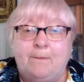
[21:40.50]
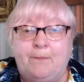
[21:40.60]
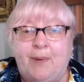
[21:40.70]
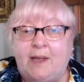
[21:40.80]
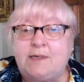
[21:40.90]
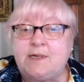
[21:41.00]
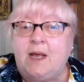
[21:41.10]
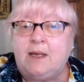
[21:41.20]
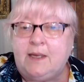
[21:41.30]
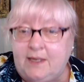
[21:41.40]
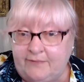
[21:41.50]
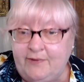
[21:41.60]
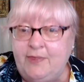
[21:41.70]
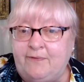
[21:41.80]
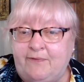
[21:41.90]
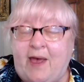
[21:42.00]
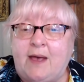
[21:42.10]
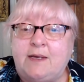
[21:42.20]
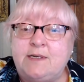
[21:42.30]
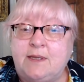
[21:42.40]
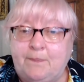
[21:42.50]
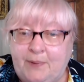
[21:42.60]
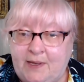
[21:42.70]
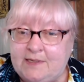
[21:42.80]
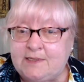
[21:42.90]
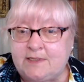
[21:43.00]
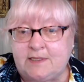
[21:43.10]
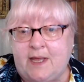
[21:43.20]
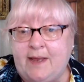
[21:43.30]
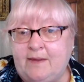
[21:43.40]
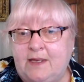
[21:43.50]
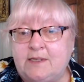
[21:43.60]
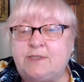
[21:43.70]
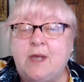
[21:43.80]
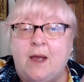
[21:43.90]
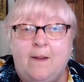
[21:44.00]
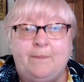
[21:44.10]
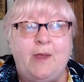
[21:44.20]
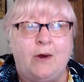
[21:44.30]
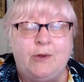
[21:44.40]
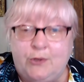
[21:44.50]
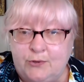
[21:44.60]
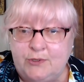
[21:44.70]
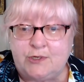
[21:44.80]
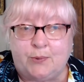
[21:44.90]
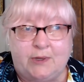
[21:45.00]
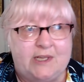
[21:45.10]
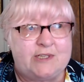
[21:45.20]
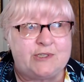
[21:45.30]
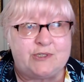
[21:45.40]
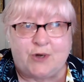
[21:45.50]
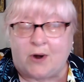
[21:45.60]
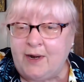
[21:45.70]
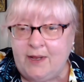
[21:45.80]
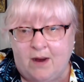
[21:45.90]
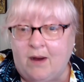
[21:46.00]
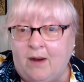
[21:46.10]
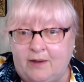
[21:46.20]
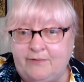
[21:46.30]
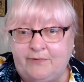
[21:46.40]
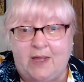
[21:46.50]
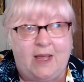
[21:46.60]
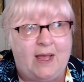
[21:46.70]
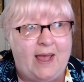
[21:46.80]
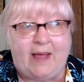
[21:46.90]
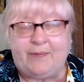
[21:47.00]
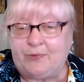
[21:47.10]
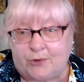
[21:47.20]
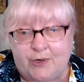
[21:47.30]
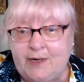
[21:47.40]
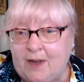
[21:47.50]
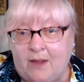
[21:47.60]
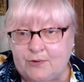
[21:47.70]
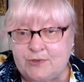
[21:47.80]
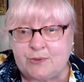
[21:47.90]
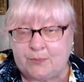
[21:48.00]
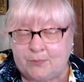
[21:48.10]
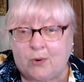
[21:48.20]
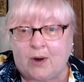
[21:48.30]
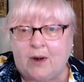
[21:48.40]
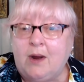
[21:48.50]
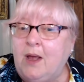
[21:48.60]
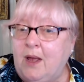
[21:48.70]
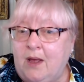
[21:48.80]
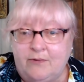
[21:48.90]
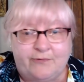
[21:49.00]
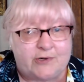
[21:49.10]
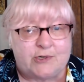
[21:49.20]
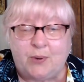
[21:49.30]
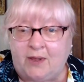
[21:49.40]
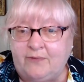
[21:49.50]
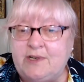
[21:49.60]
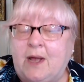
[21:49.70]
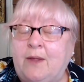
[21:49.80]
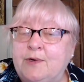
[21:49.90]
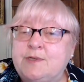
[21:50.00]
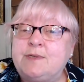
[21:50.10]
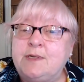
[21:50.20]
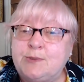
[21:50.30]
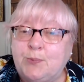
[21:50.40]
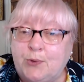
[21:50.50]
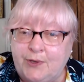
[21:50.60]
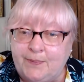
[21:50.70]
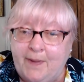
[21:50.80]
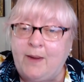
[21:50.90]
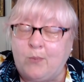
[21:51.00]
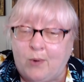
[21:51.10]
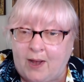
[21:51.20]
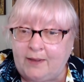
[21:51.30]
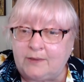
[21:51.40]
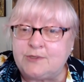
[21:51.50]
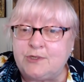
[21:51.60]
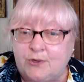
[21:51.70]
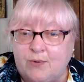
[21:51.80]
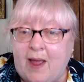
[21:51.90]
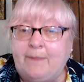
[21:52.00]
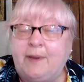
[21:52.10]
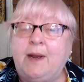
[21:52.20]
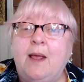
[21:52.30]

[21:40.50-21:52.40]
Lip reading: But given the fact that pieces like this are usually starting off at $30 or more, for $12, it's worth my while to grab it,